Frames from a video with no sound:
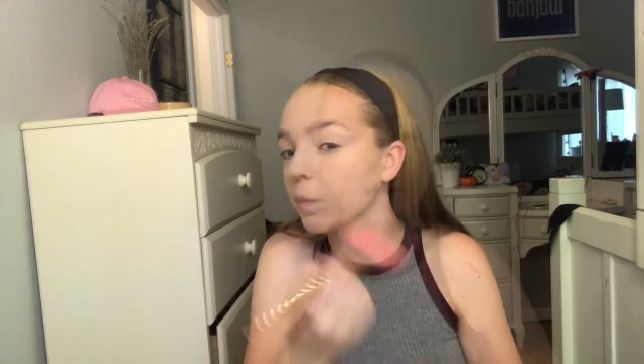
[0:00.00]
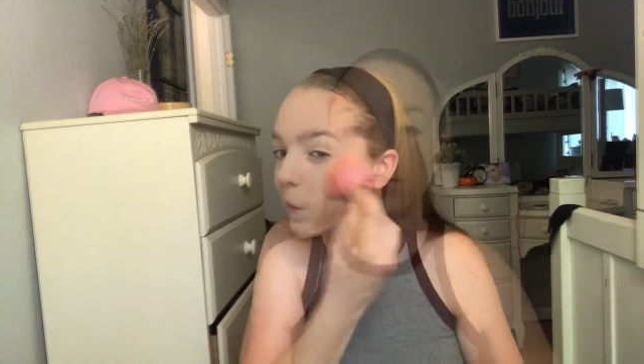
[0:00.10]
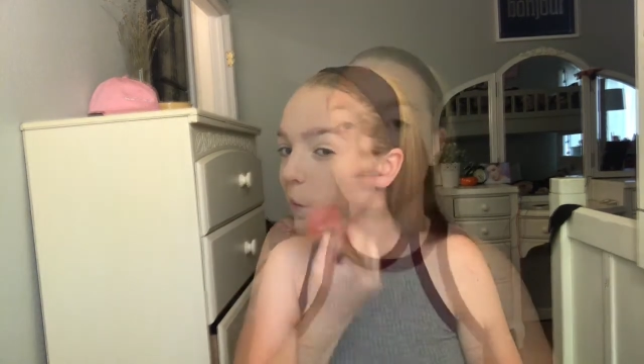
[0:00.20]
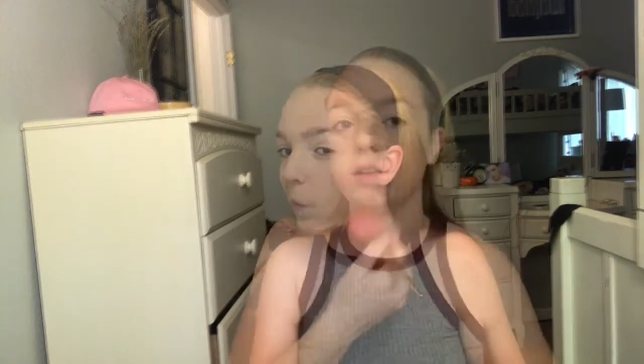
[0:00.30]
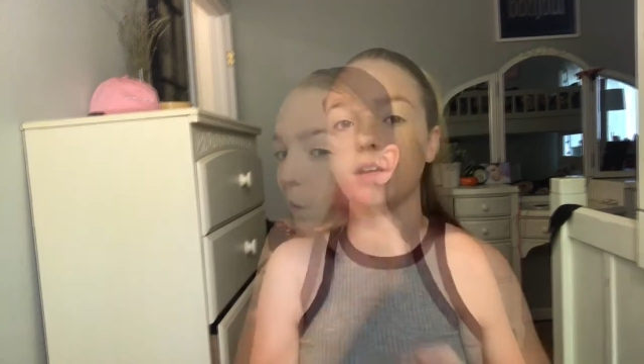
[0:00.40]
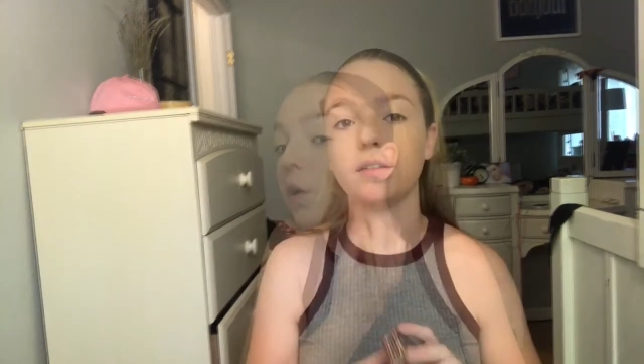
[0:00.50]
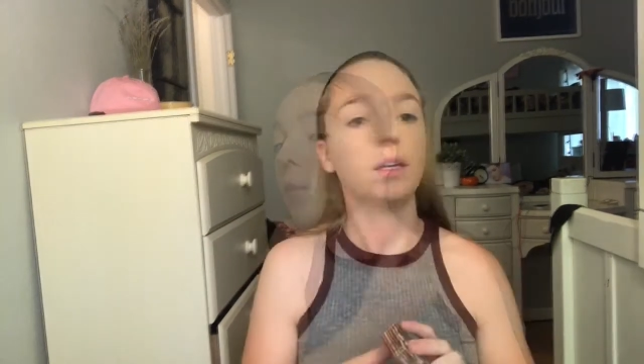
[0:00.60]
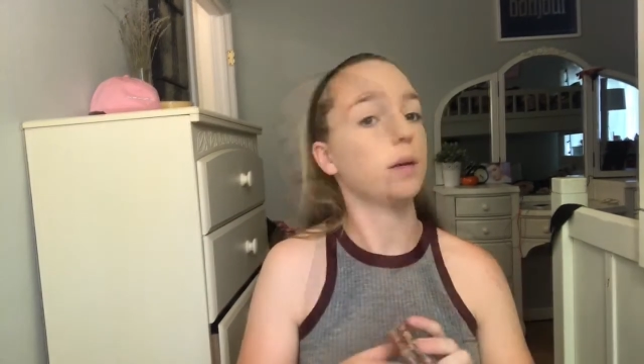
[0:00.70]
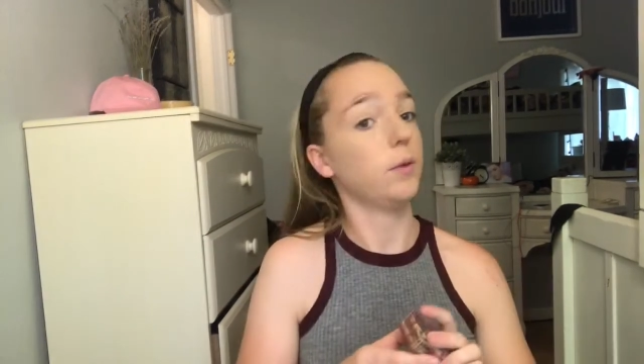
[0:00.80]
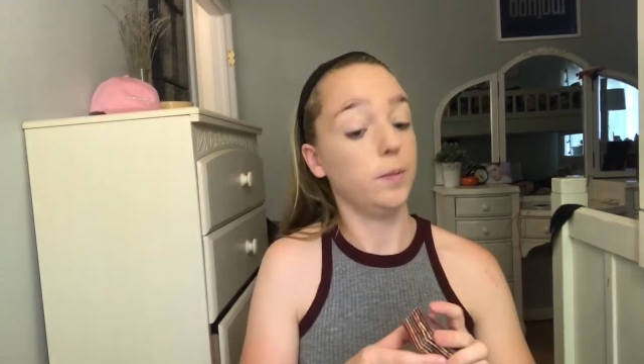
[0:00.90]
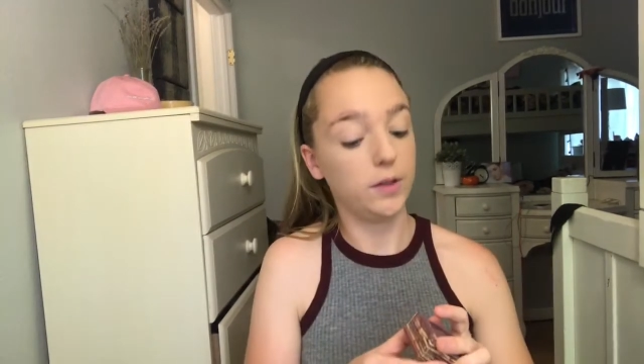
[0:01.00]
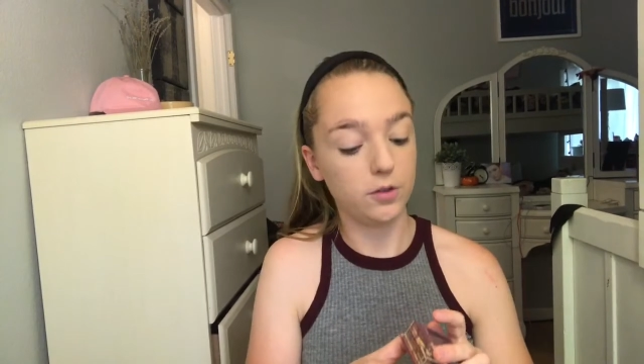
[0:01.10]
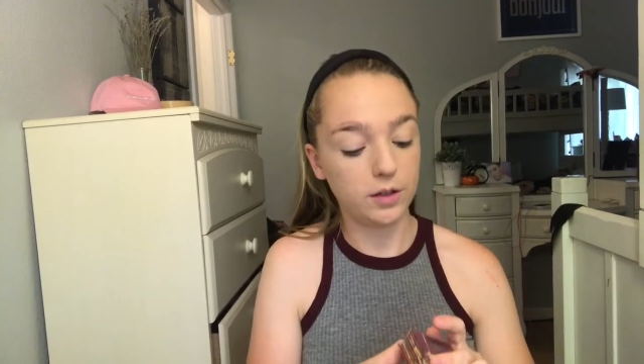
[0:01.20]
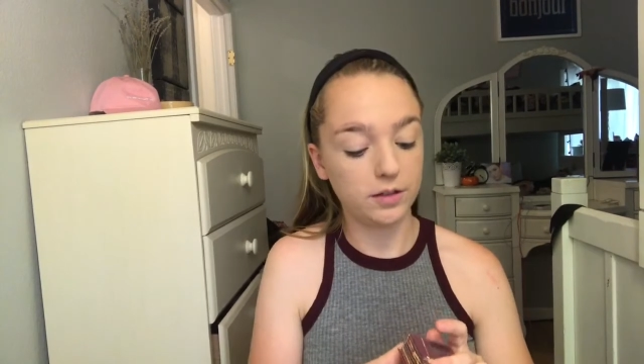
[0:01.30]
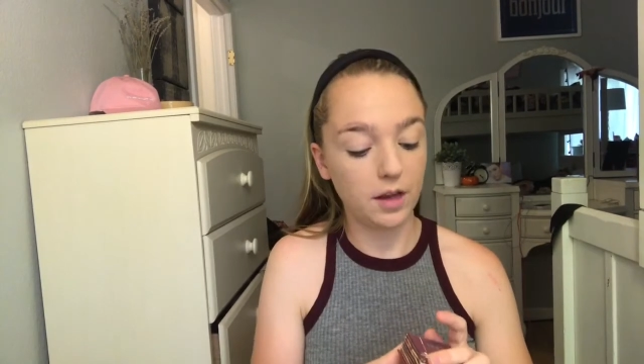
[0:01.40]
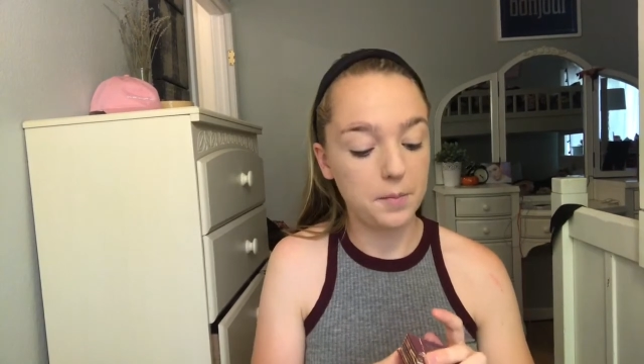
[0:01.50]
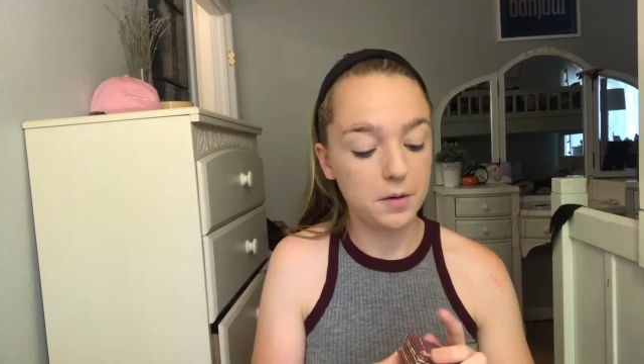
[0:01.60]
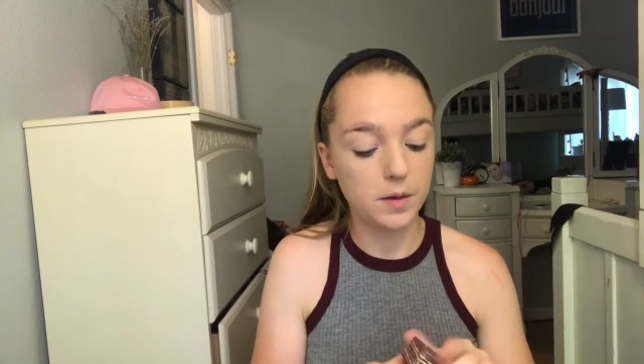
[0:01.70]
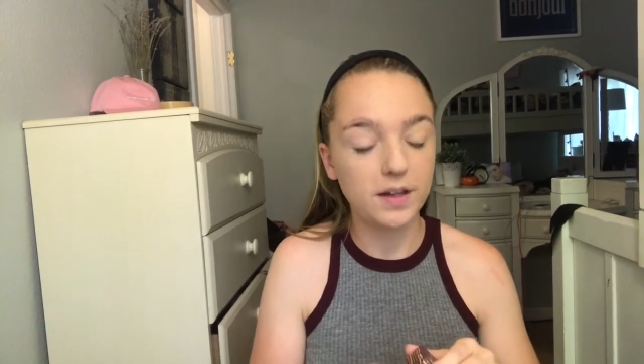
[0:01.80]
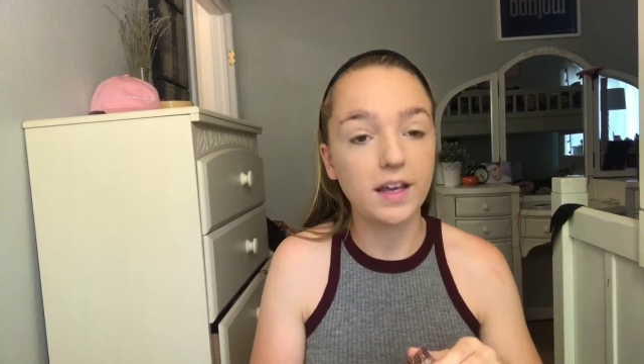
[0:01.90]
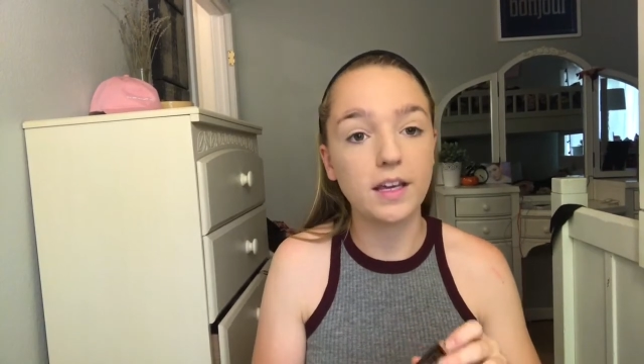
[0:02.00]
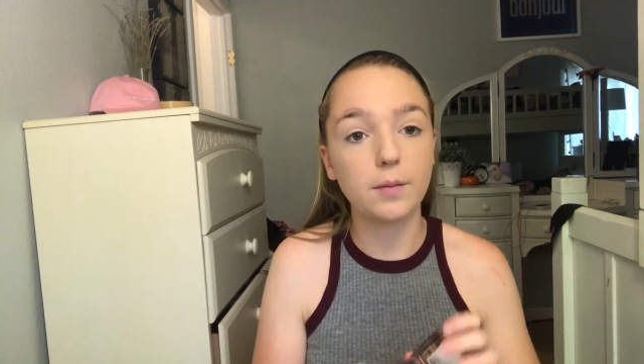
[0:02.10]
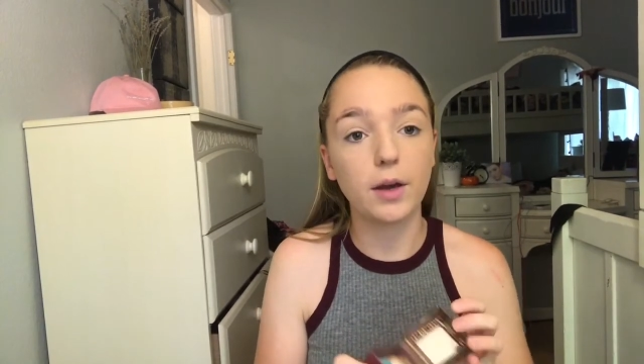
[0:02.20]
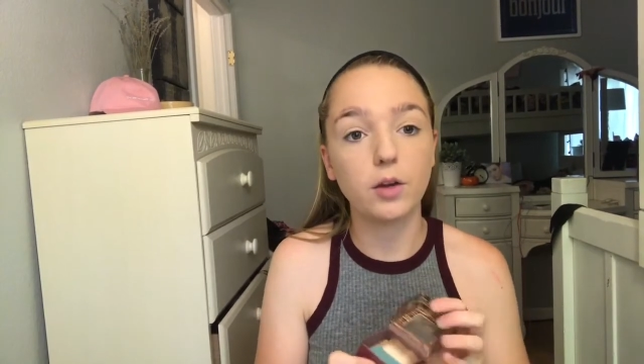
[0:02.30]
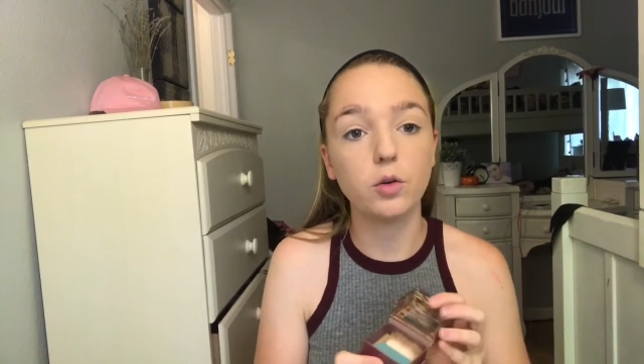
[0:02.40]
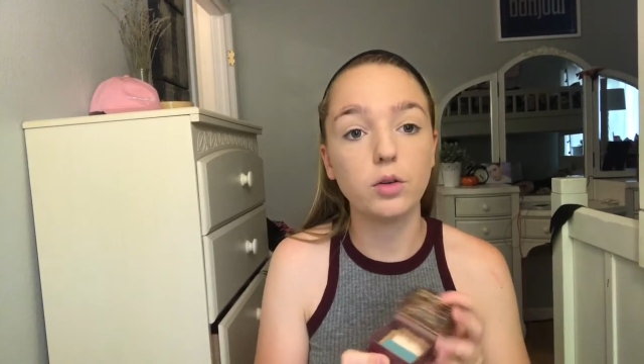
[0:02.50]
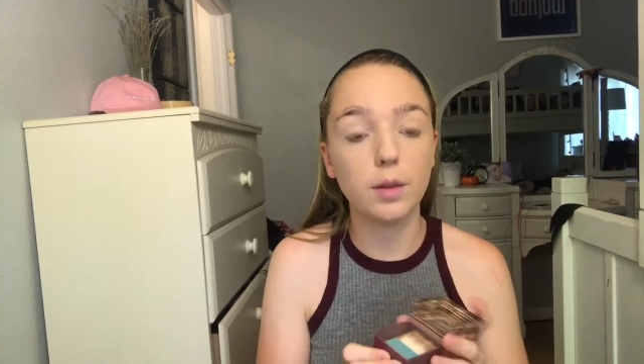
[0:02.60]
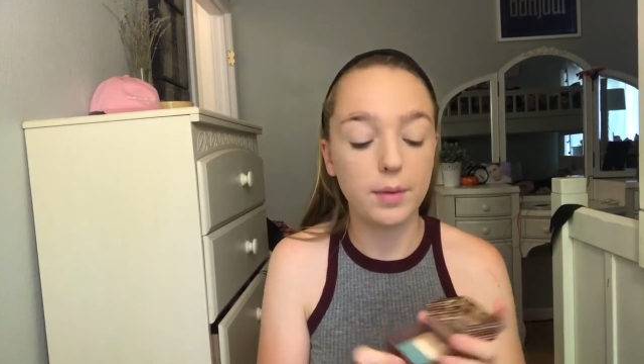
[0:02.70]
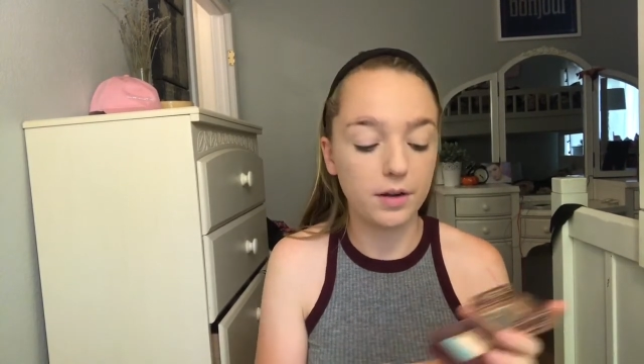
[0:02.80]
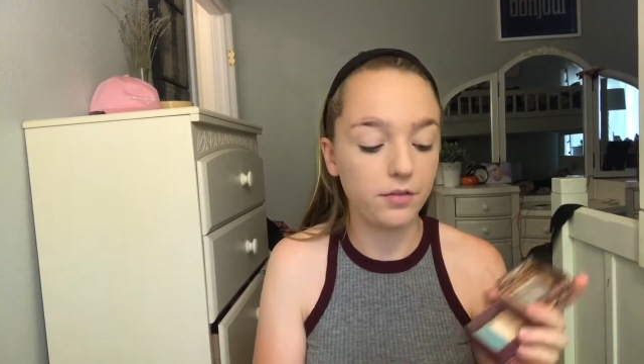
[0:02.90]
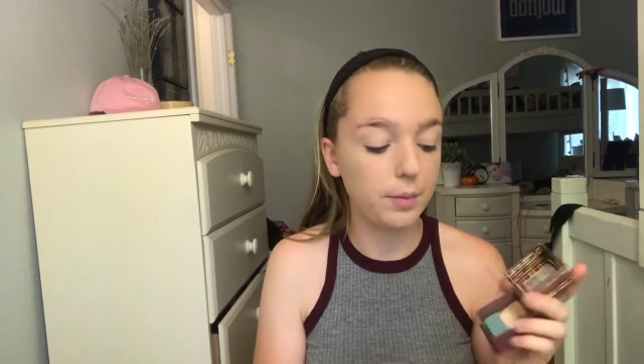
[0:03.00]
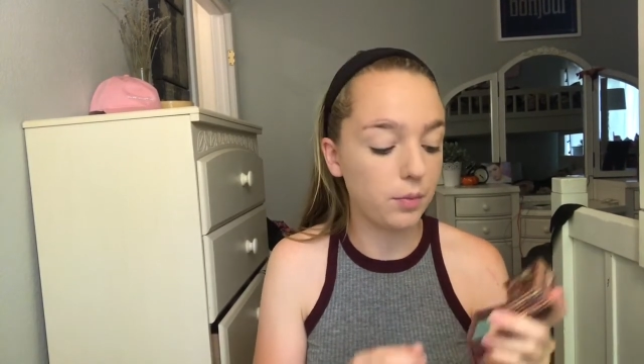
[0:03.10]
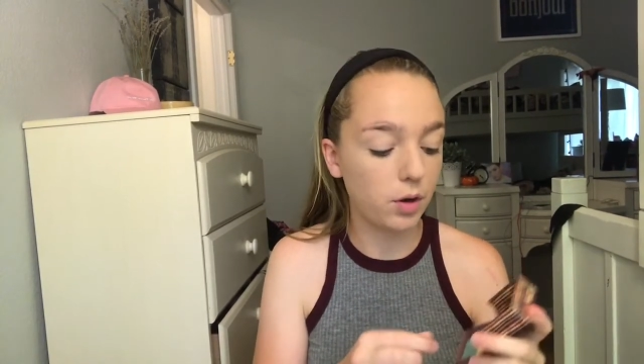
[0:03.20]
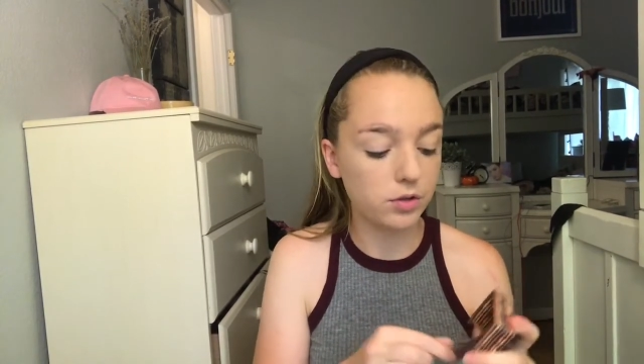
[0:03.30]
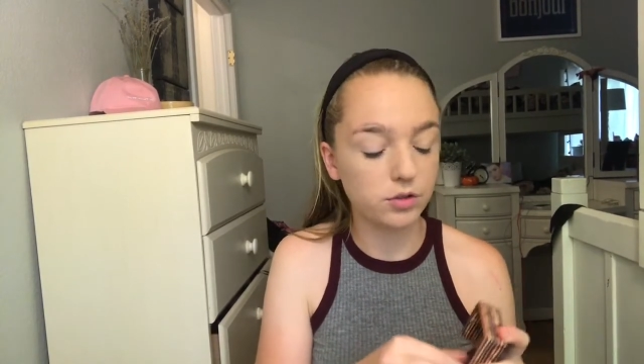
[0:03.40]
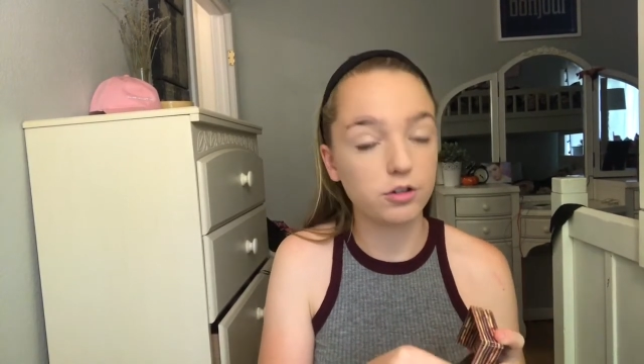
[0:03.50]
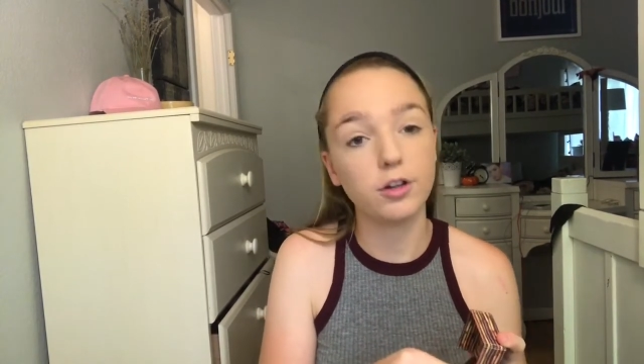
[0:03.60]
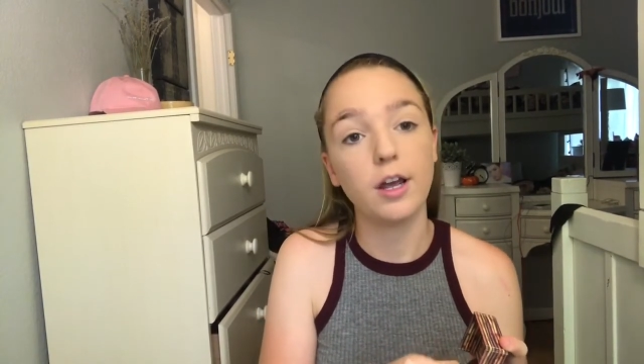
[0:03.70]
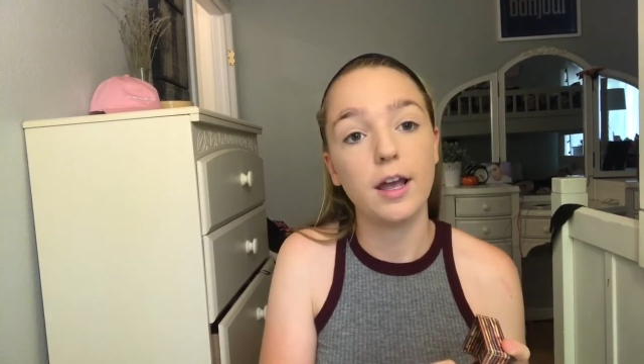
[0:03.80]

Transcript: Okay, so the next thing I'm going to be doing is I'm going to be taking my Hoola Benefit Bronzer